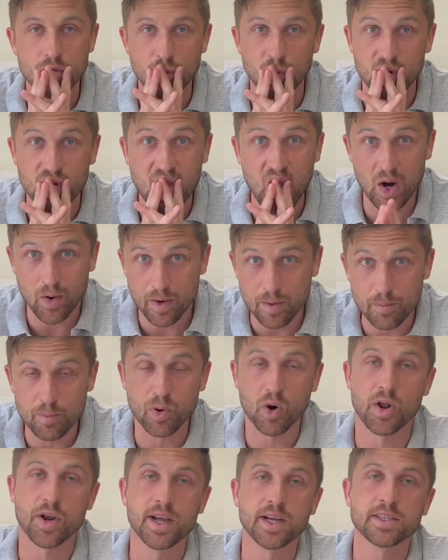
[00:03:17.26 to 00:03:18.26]
current
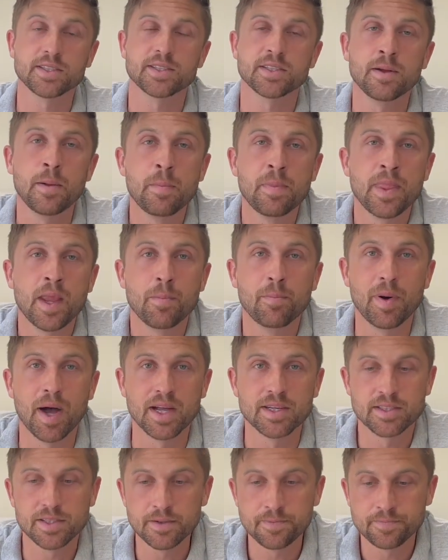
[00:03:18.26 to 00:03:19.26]
products.
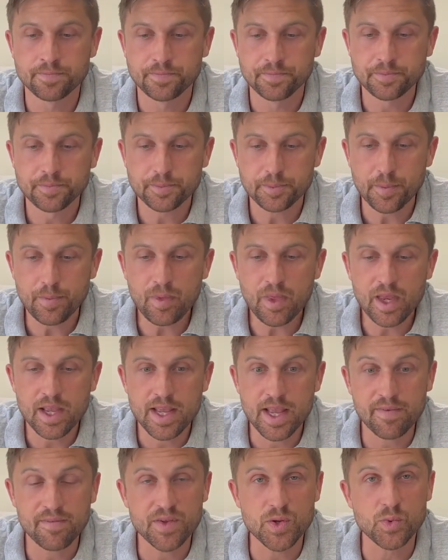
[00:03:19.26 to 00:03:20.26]
But
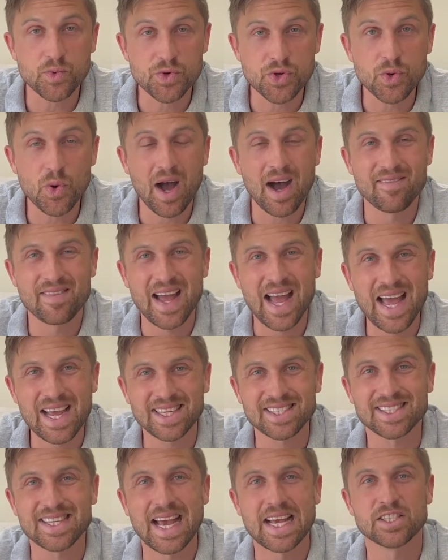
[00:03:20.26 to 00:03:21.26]
if you do have
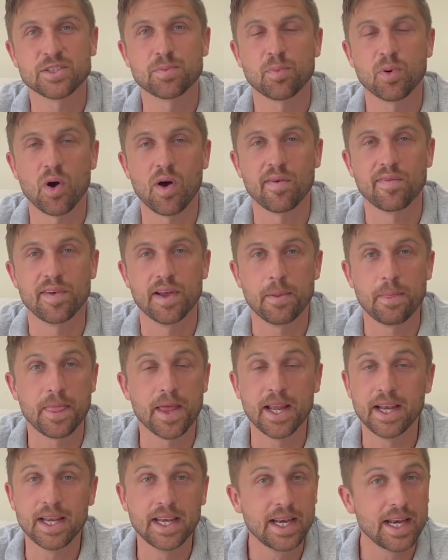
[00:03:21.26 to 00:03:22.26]
excess profit
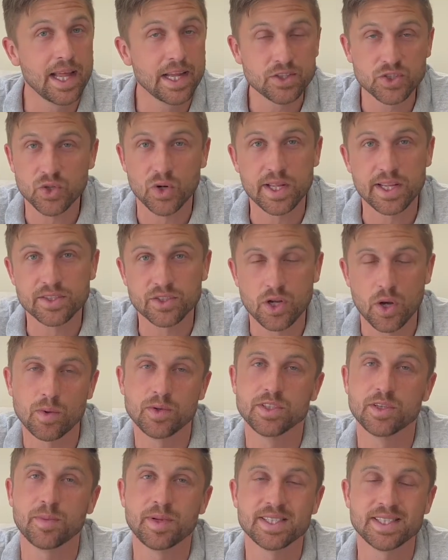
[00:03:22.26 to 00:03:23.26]
that literally is
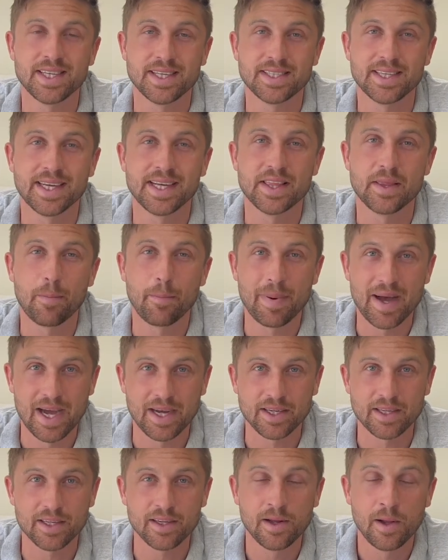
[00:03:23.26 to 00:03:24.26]
going to be sitting in the
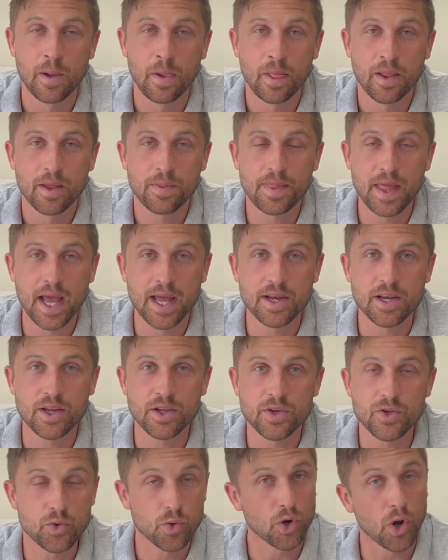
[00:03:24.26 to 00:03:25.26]
bank, then
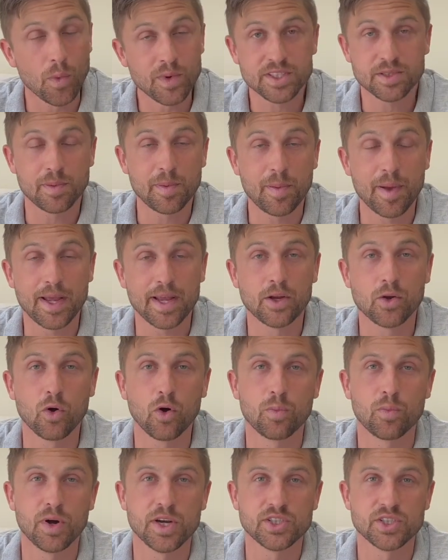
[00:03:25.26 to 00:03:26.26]
you're going to be paying
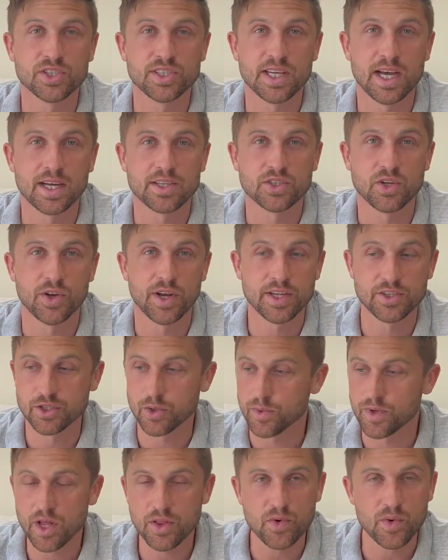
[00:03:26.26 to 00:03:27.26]
corporation tax on it.
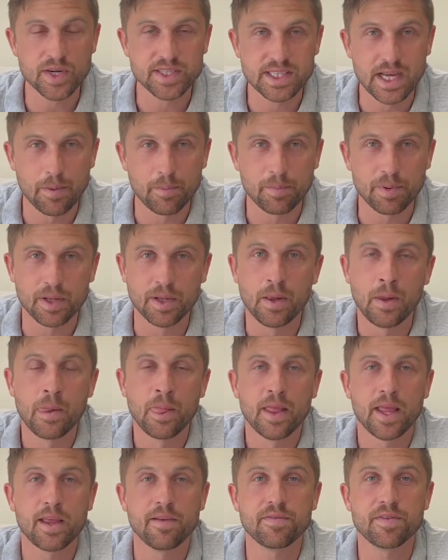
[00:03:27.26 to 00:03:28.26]
So another example,
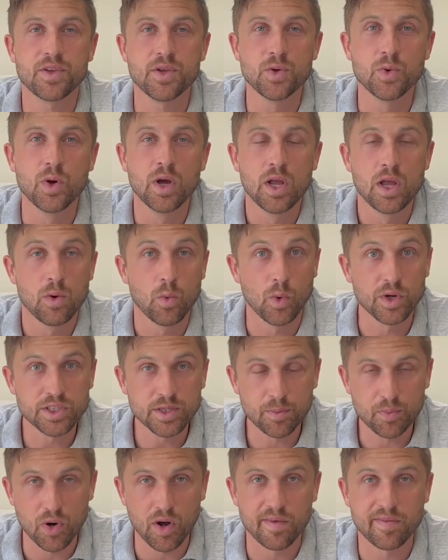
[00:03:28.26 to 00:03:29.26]
if you were to
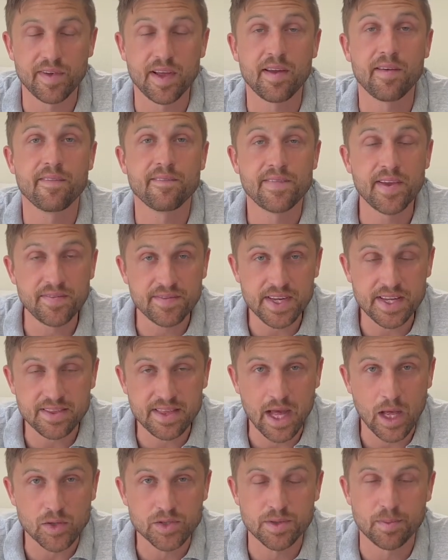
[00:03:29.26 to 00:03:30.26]
profit
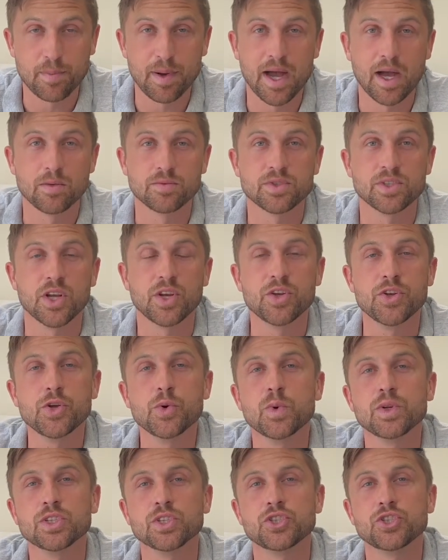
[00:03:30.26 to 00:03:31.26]
£50,000 and you
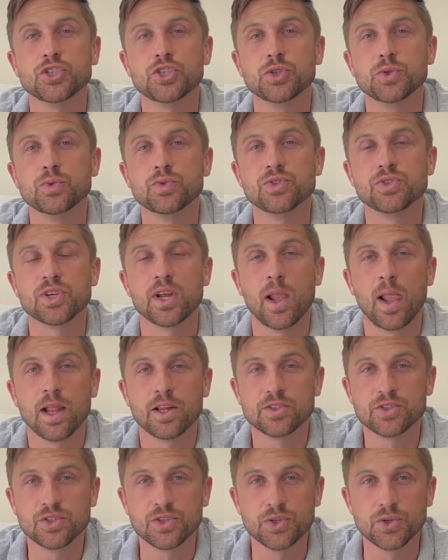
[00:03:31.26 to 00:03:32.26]
were to choose
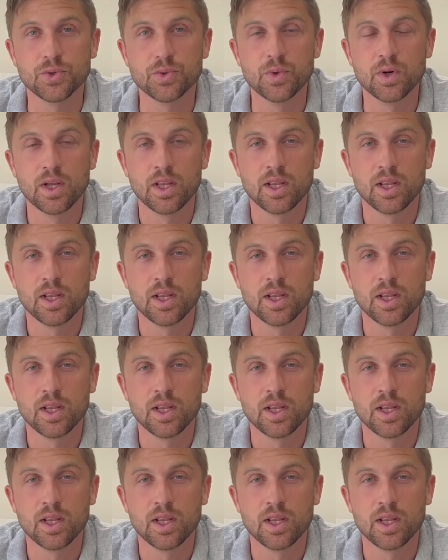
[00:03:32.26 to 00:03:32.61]
to